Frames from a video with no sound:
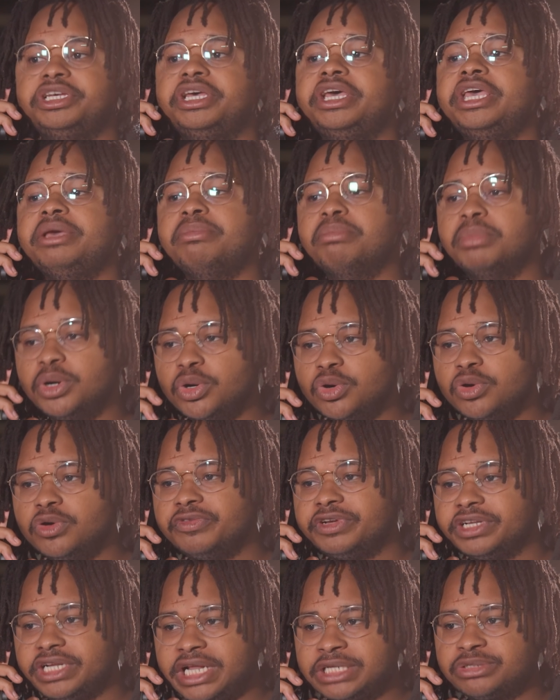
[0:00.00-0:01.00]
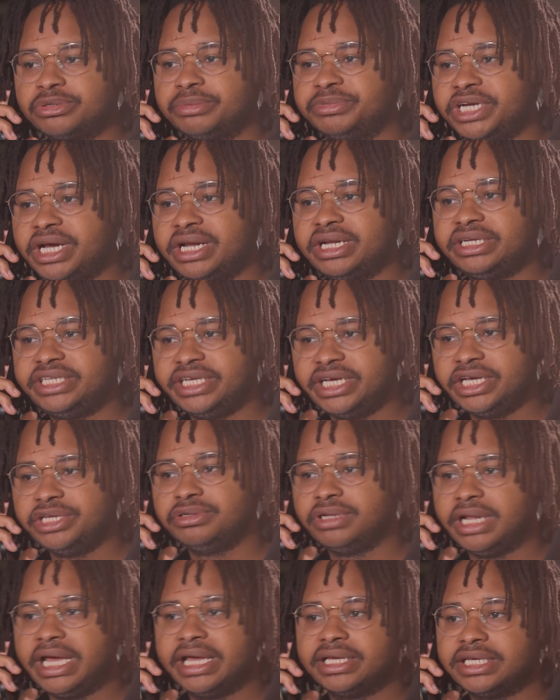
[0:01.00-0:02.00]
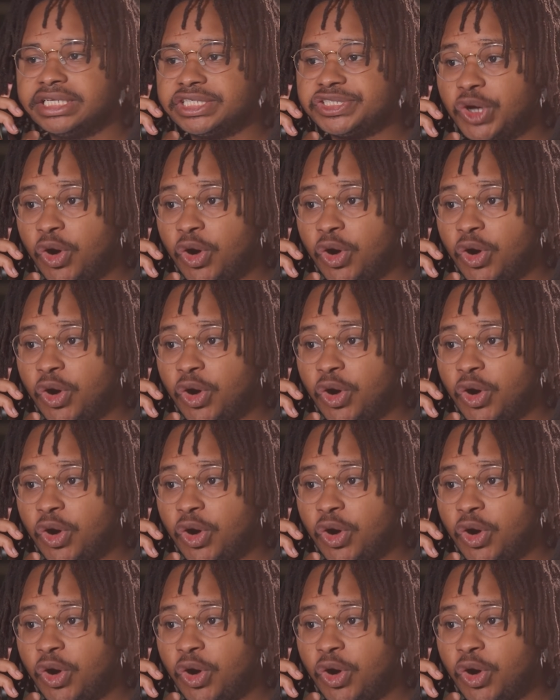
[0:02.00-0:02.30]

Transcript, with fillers: He moved. That's what I'm trying to tell you. Like, it's